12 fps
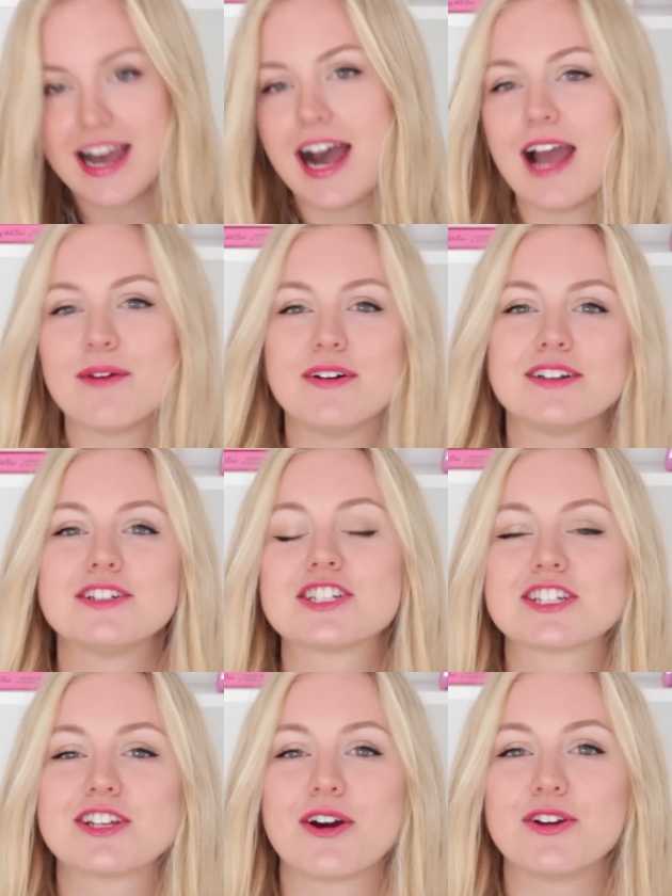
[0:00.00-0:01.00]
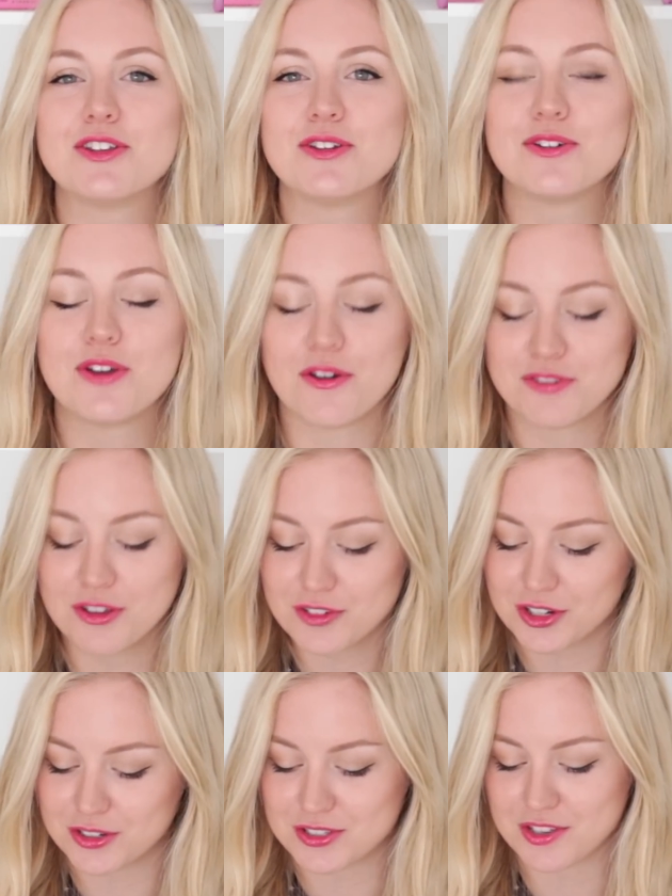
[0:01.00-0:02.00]
I want to show you a few
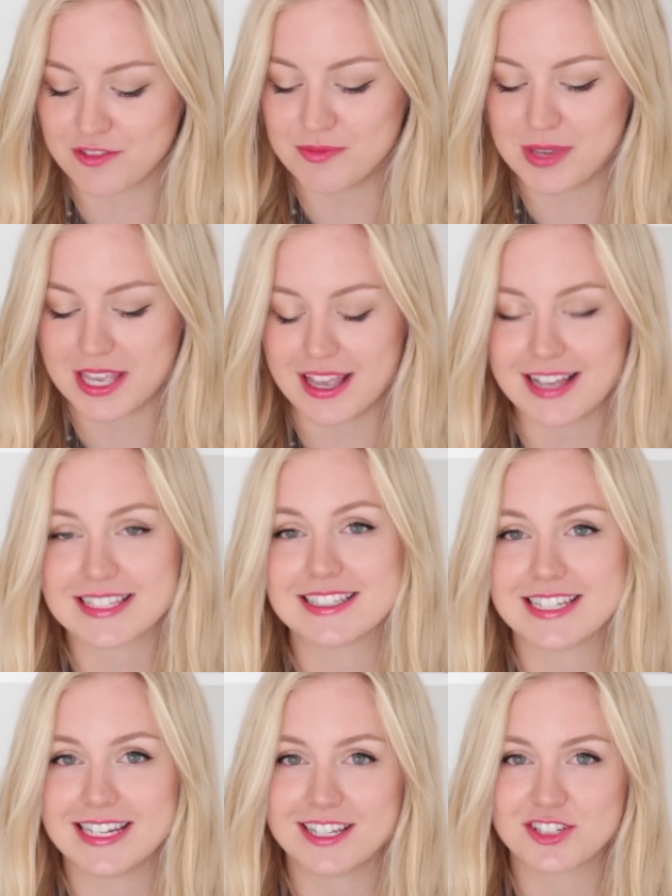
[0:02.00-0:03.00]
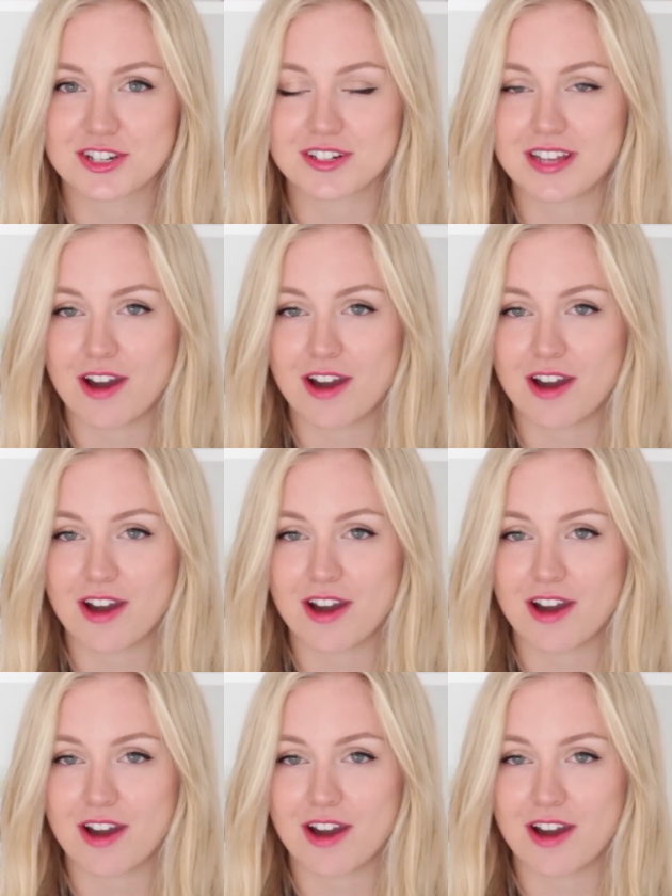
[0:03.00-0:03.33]
photos of me as a teenager.